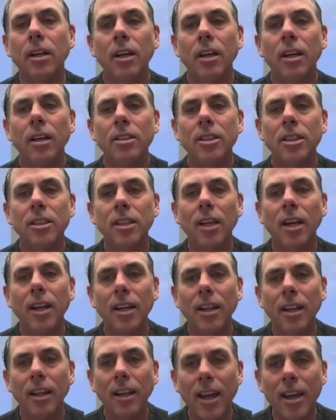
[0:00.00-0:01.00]
She said,
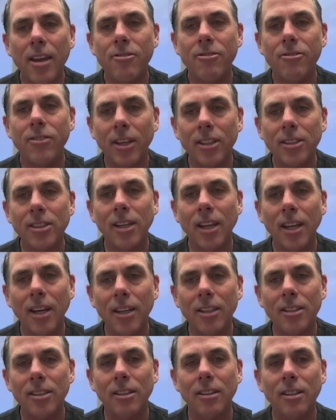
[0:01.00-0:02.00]
life doesn't get
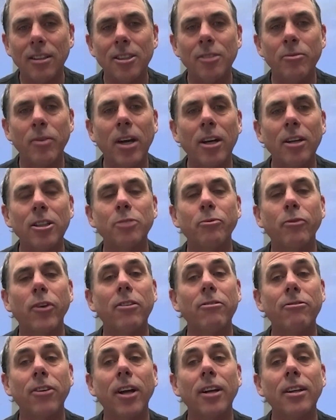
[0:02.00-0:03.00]
easier. As a matter of
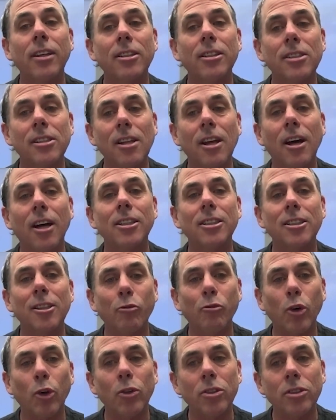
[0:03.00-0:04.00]
fact, it's not
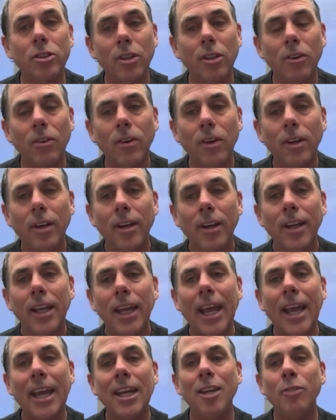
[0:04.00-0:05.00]
supposed to.
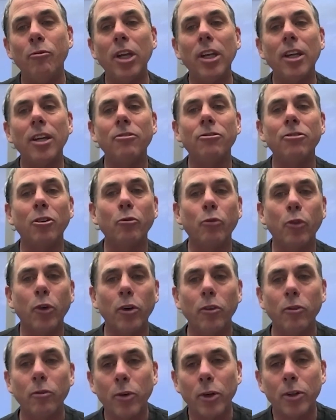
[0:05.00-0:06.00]
Any meaningful
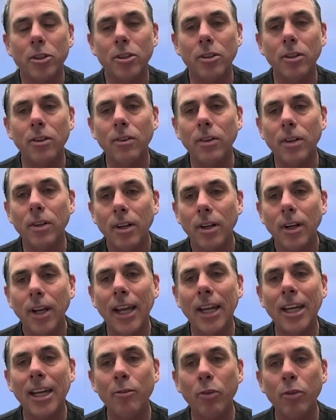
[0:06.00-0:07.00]
pursuit,
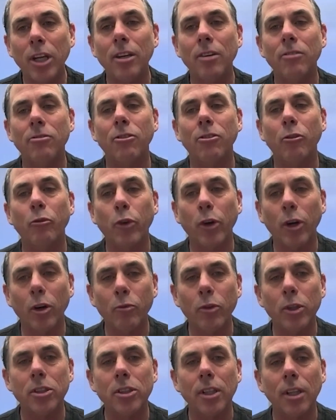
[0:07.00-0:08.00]
any meaningful
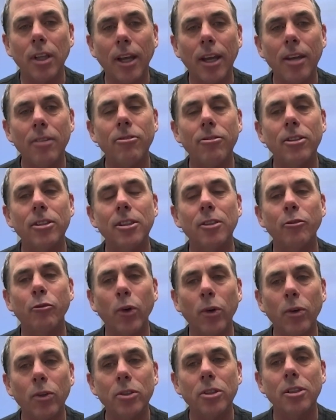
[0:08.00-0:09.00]
purpose in life is
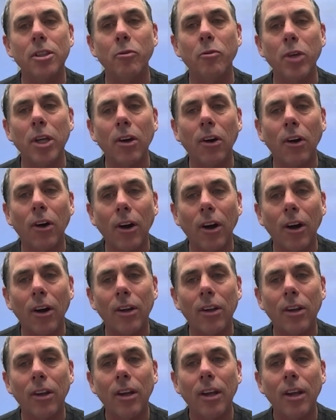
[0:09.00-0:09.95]
supposed to be hard.